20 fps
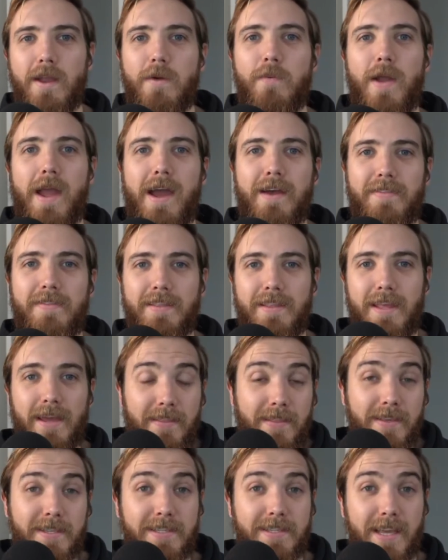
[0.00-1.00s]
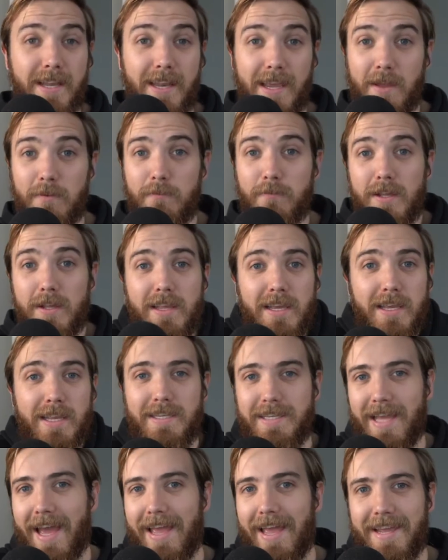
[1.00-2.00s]
around the city and really
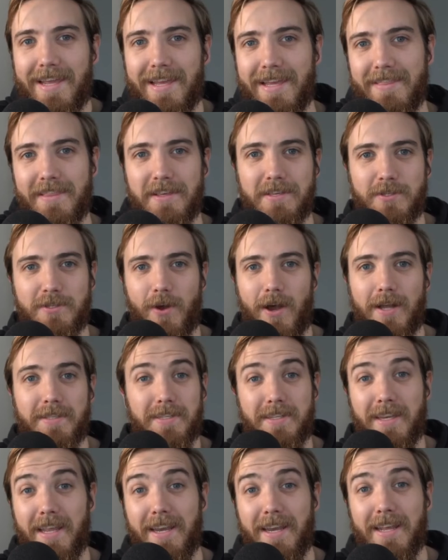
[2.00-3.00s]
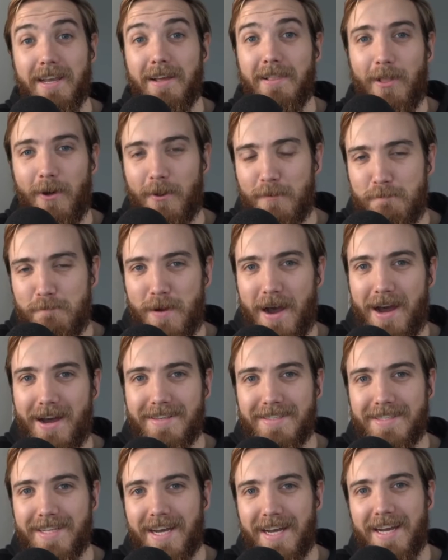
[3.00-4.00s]
taking in the sights and eating a lot of
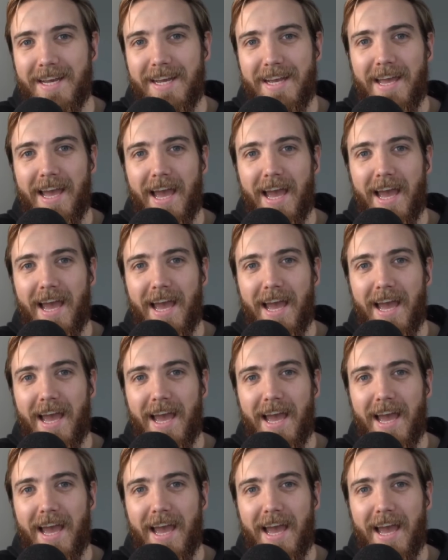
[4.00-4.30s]
pasta